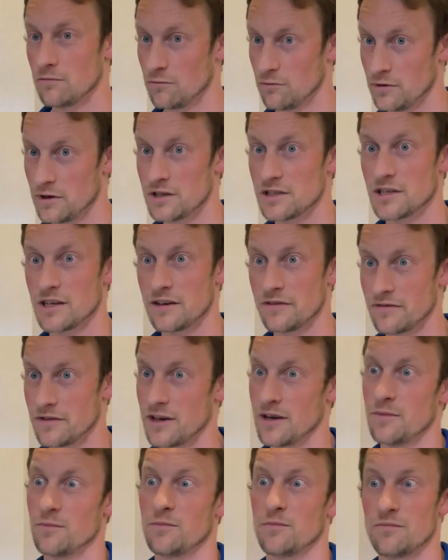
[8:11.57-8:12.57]
we saved
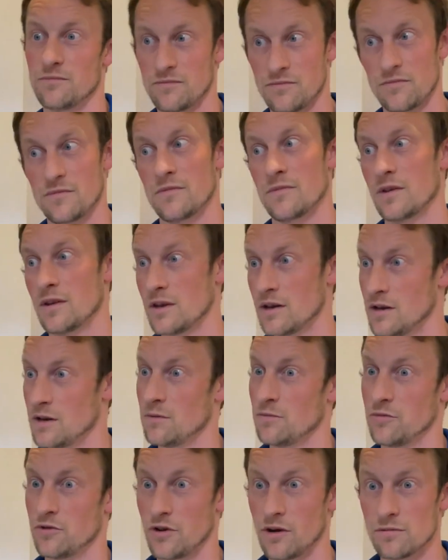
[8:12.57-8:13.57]
them
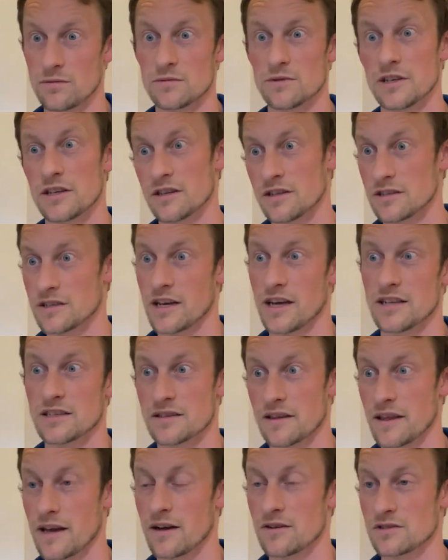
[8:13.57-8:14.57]
probably in the tens
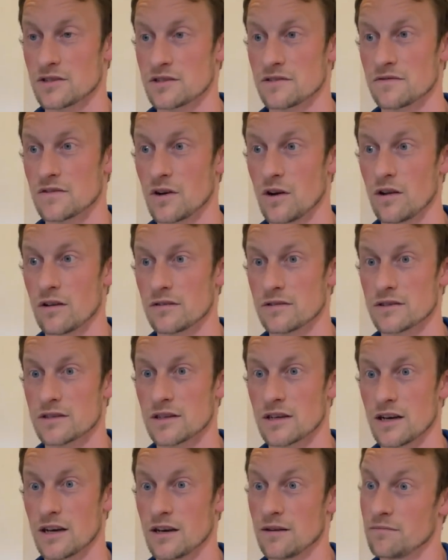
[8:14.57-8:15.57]
of thousands of dollars,
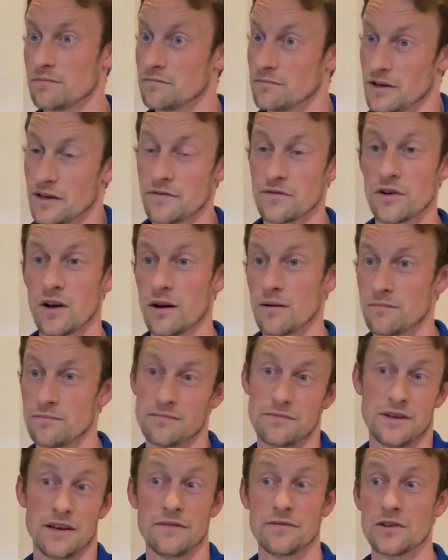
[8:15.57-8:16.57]
if not
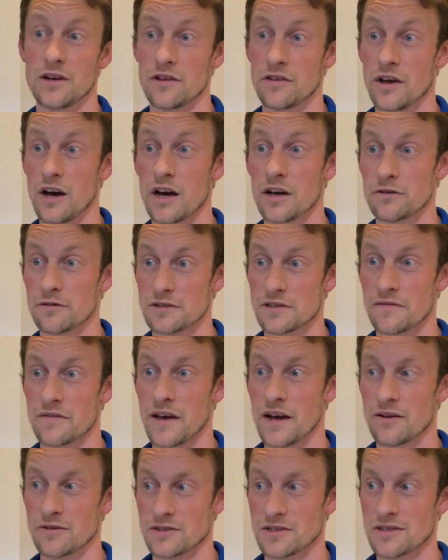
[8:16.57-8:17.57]
the hundreds of
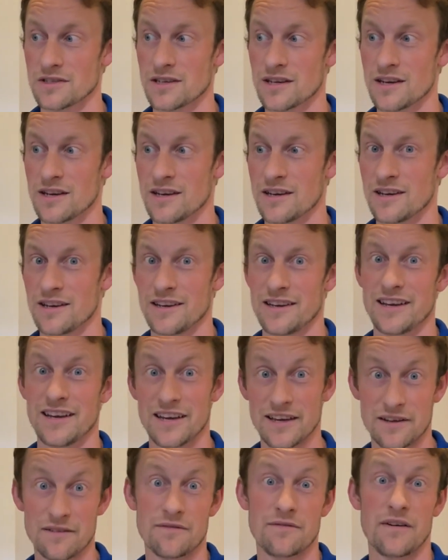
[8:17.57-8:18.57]
thousands,
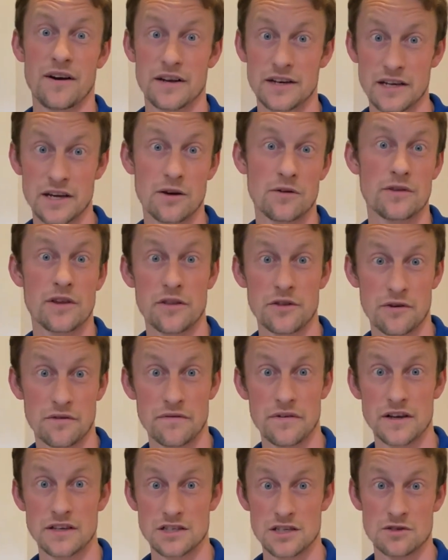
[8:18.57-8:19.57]
in finding out that their
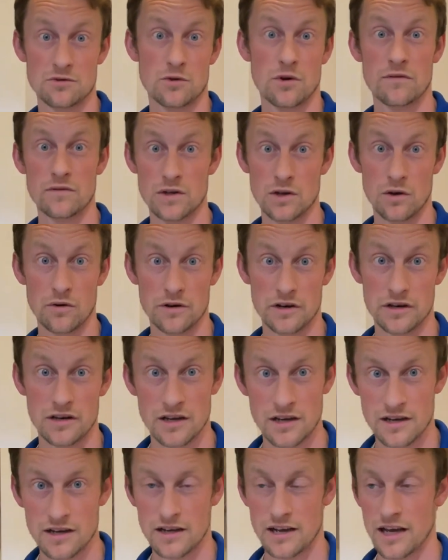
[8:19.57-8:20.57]
phases were overloaded.
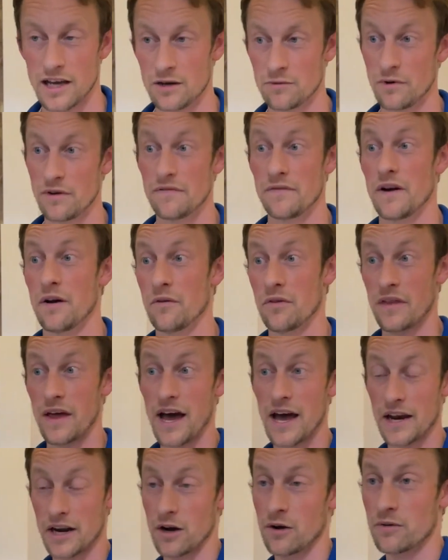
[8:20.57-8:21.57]
And we found
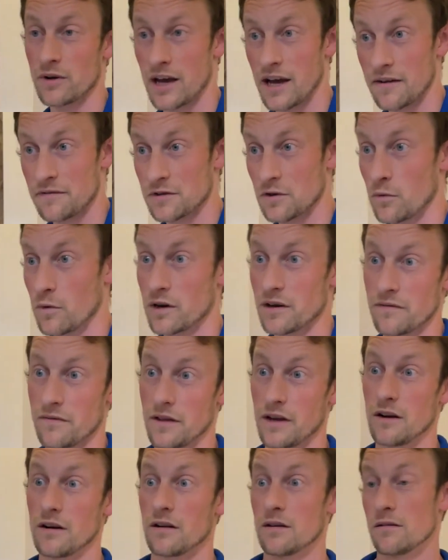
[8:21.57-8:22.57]
that out after one of
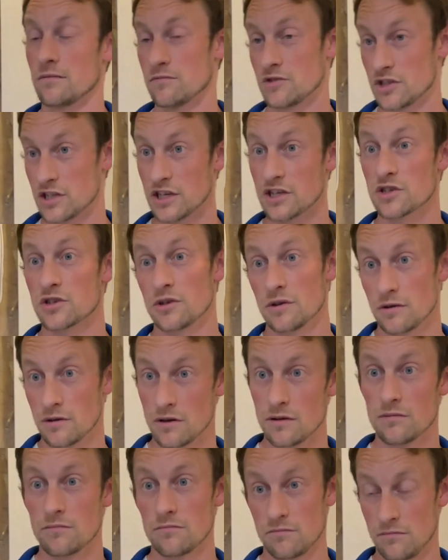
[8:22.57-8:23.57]
their sister
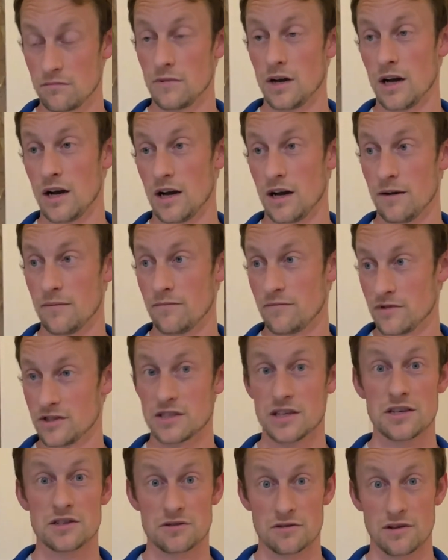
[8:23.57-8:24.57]

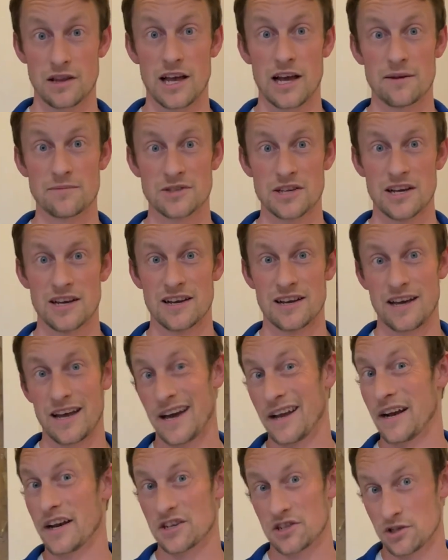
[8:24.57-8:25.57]
labs
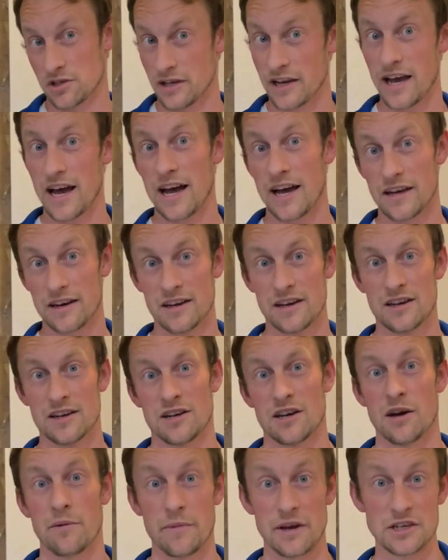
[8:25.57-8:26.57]
had actually had
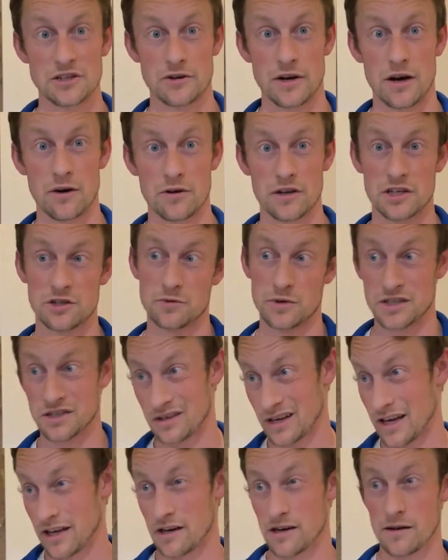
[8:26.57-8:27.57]
a major outage,
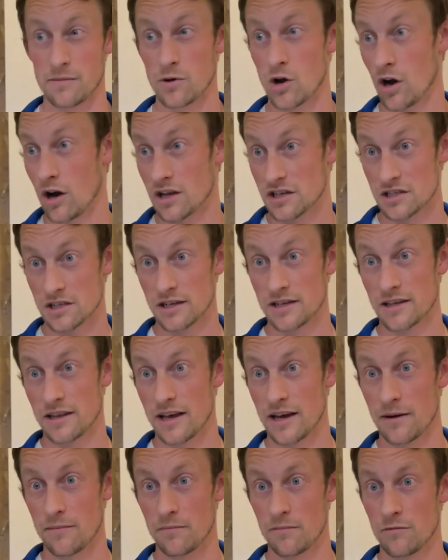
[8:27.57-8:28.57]
which ended up costing
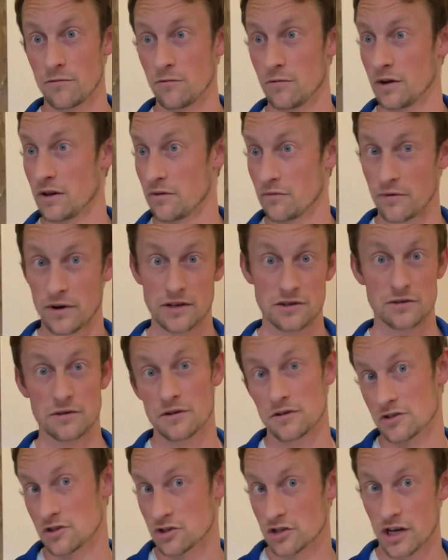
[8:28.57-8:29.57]
them with
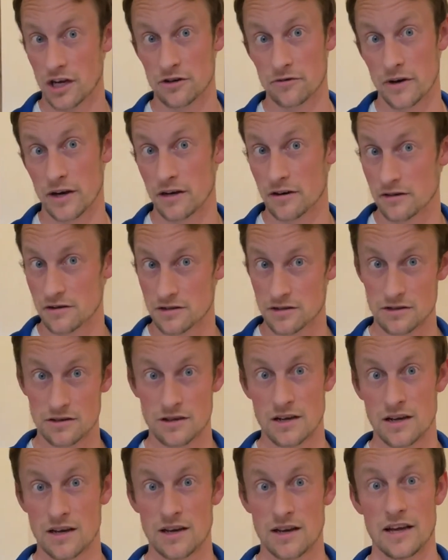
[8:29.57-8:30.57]
rentals and generators and
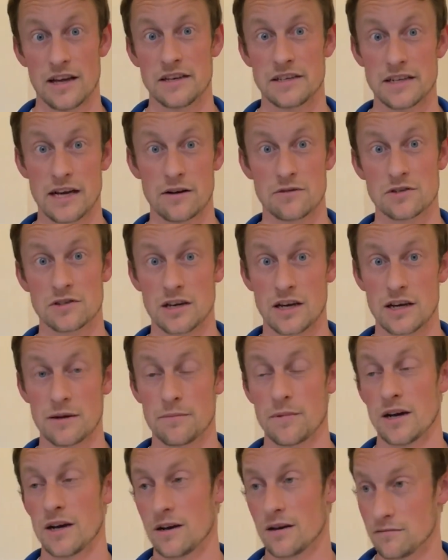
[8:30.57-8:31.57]

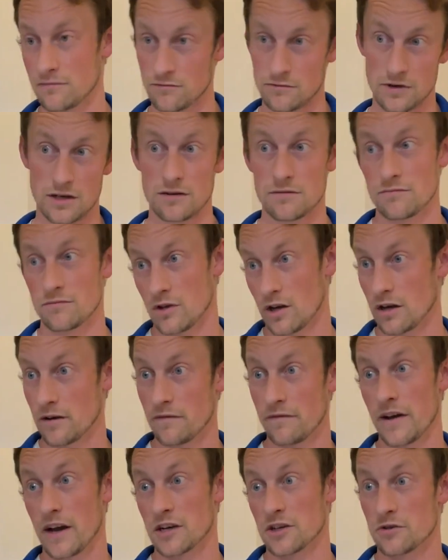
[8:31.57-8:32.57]
downtime. Well, not
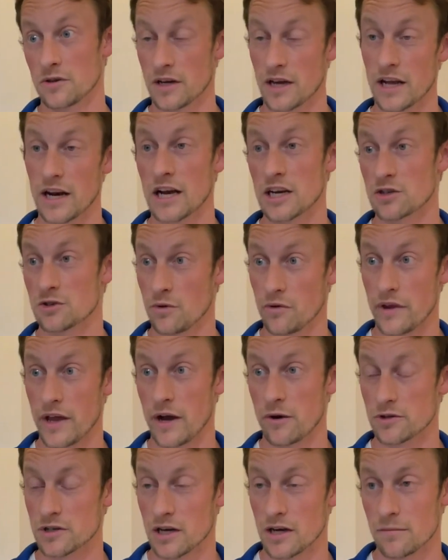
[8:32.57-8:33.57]
factoring in actual
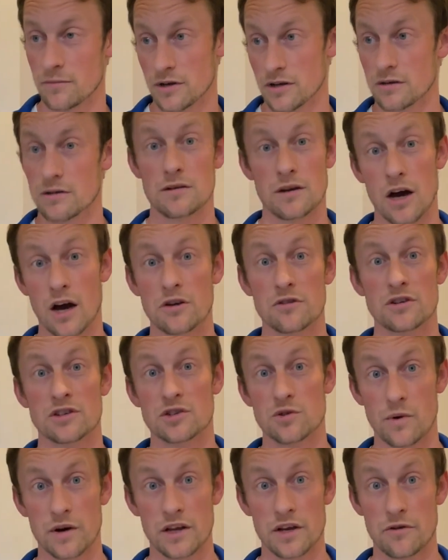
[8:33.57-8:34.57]
downtime, but
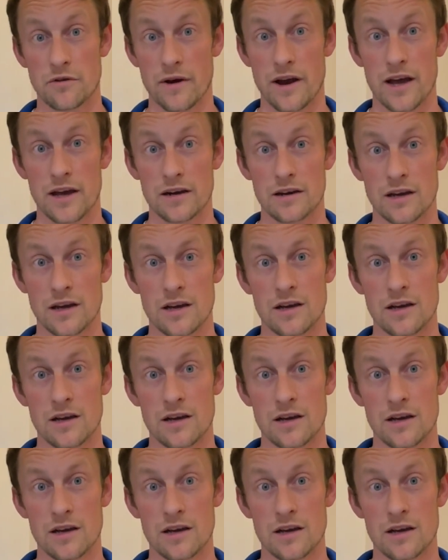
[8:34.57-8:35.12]
120 grand